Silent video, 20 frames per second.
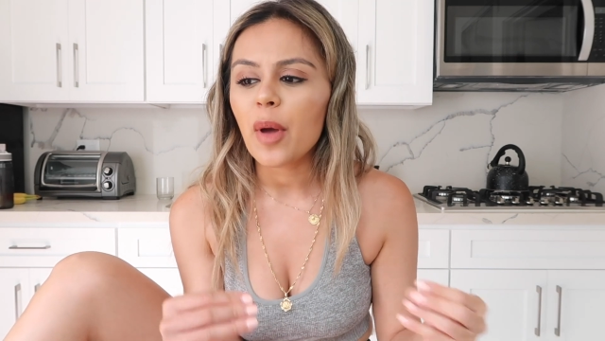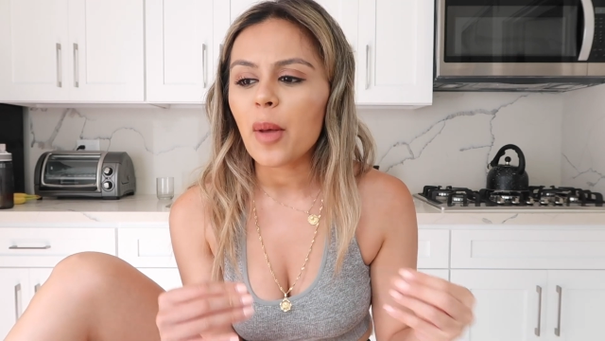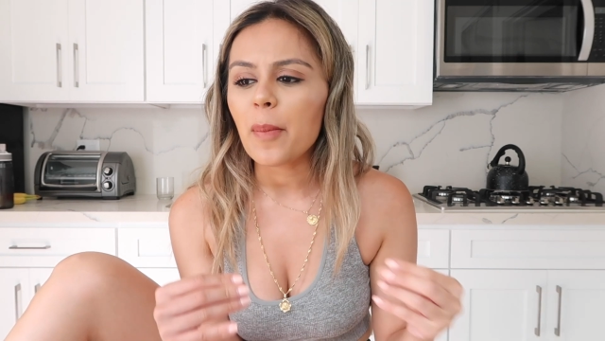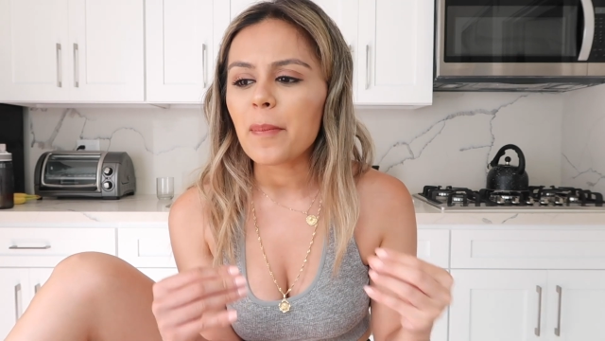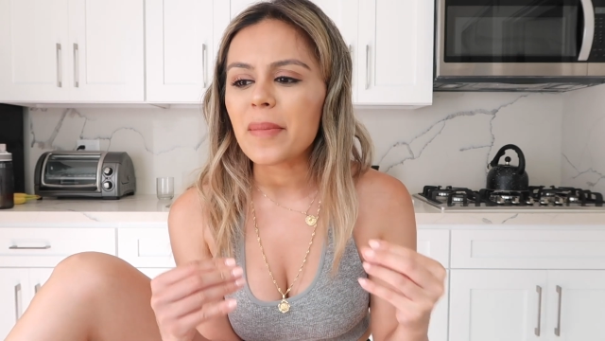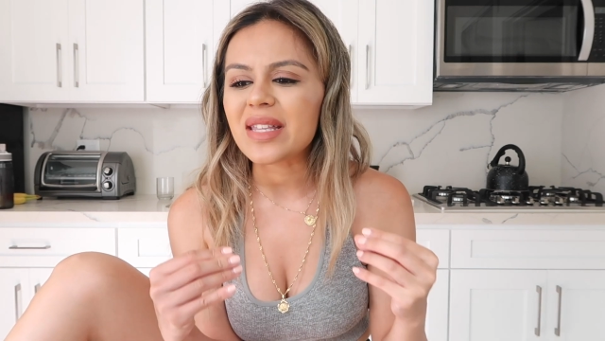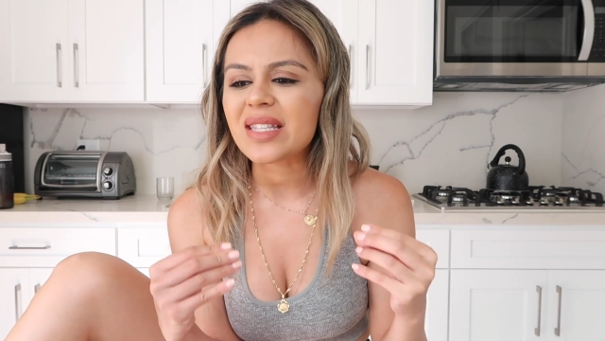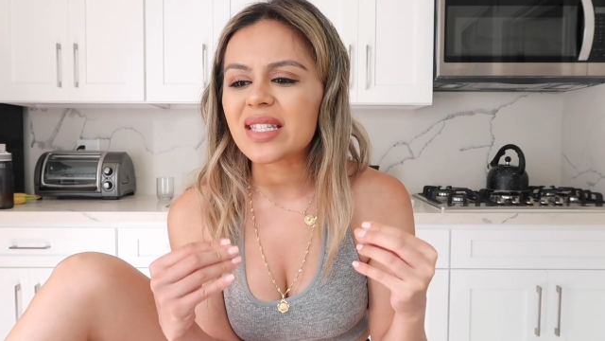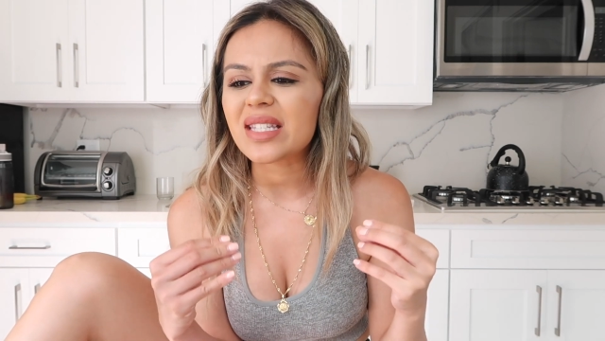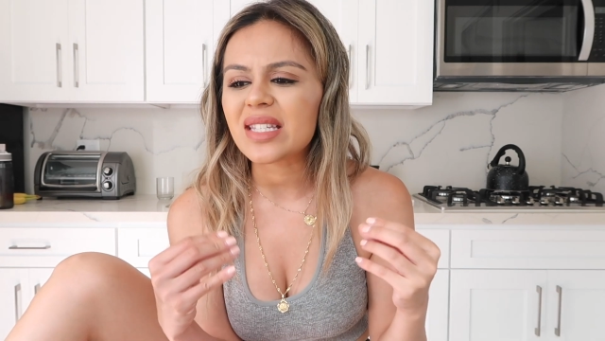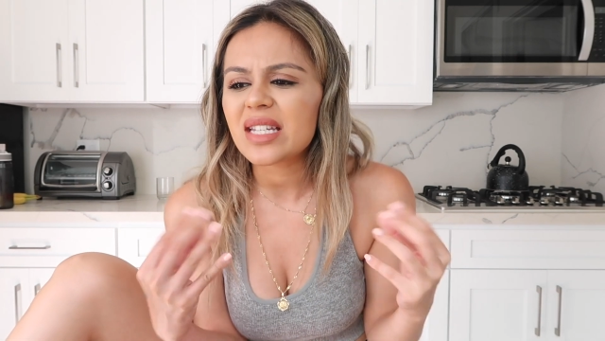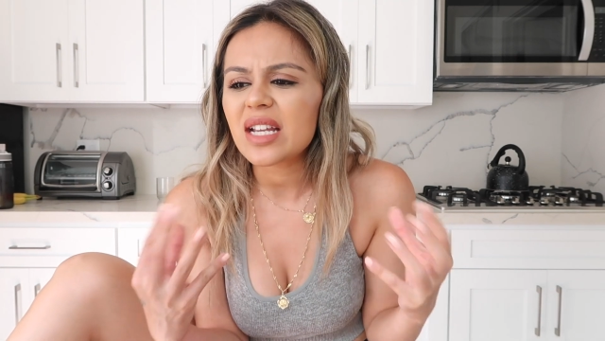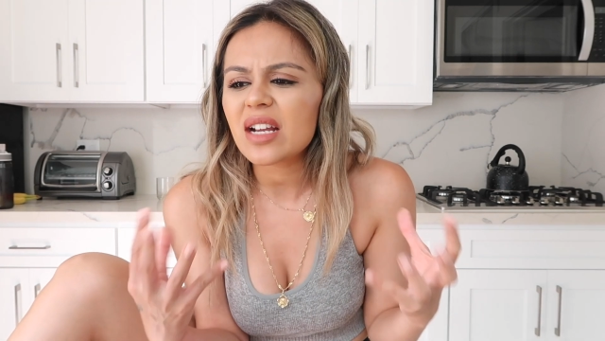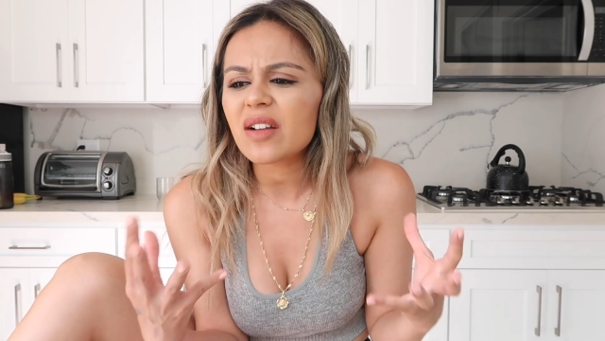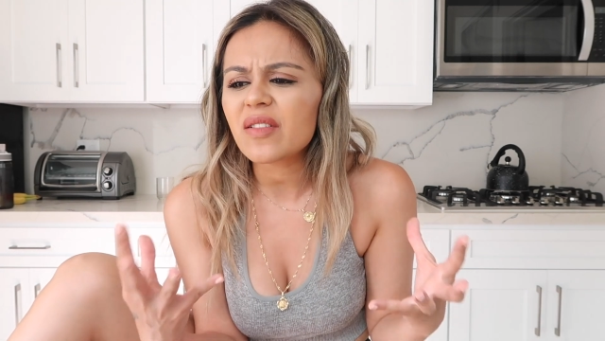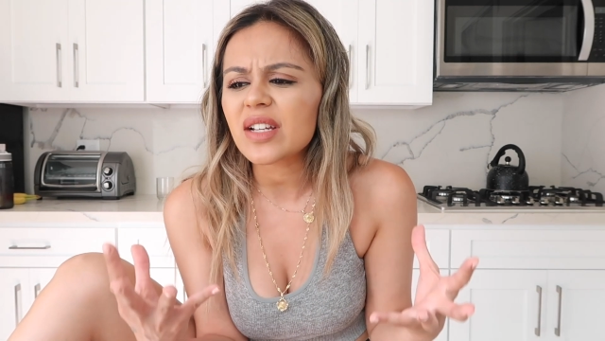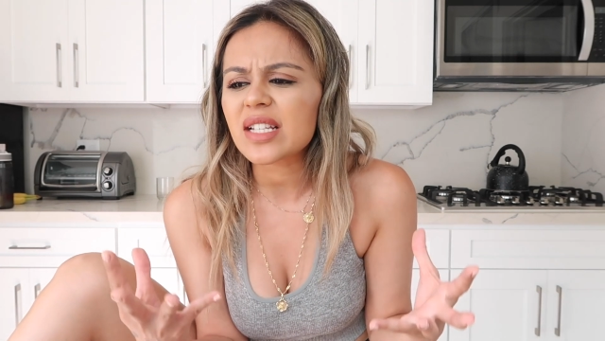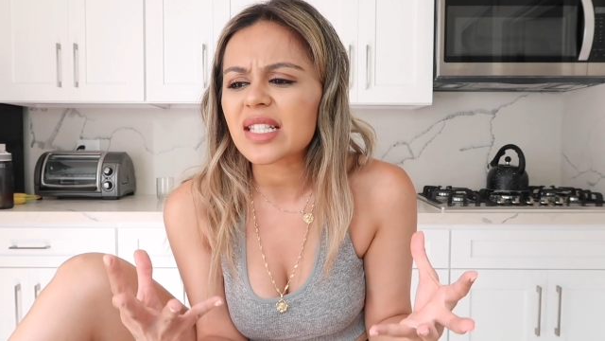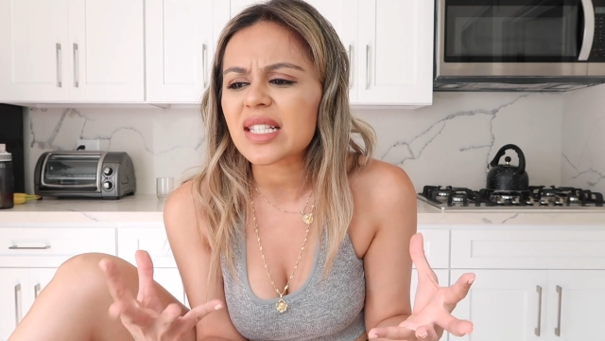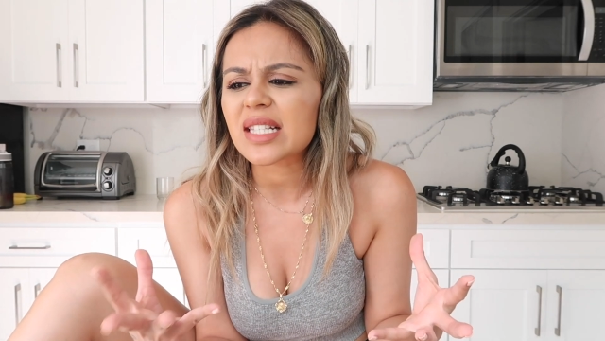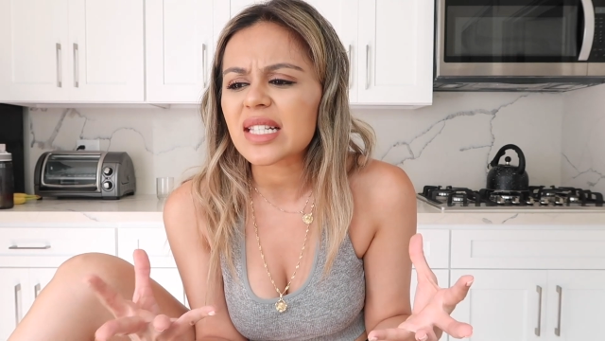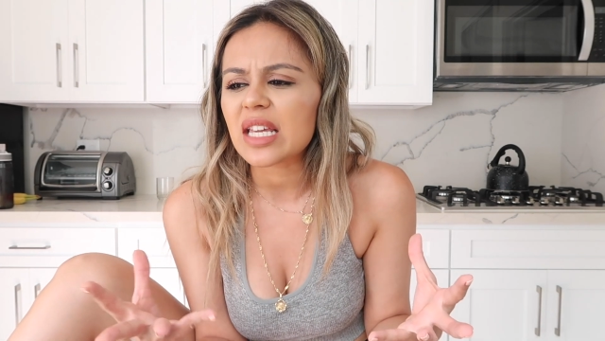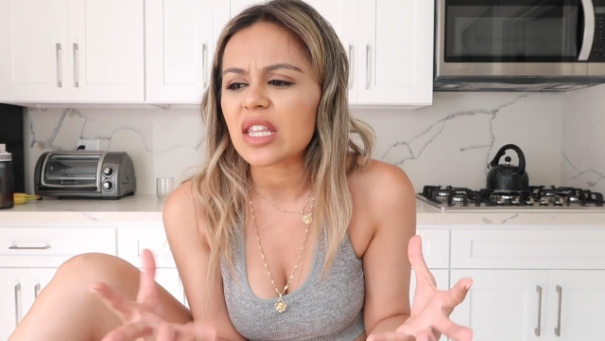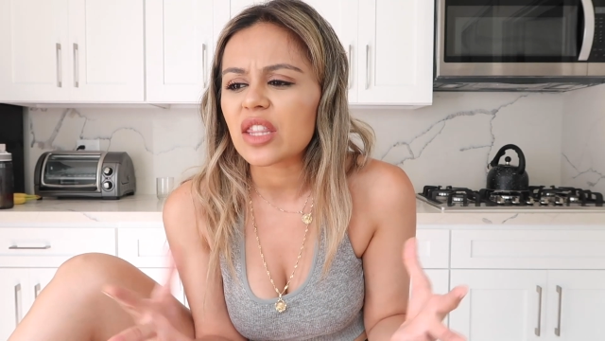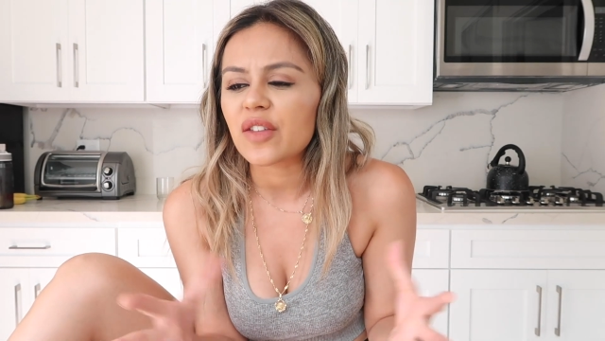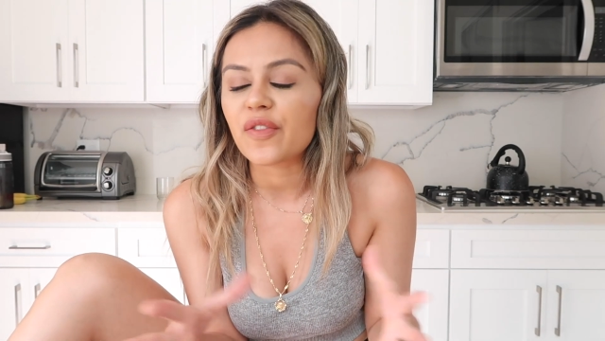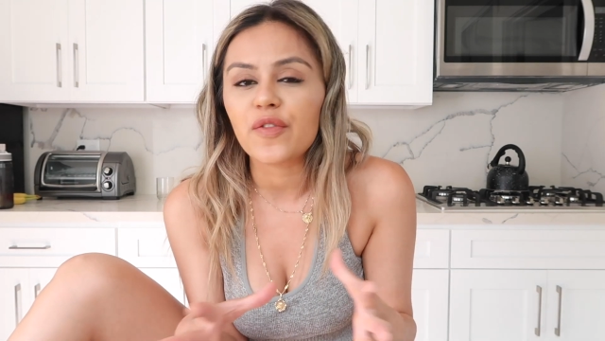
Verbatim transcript: But mysteriously,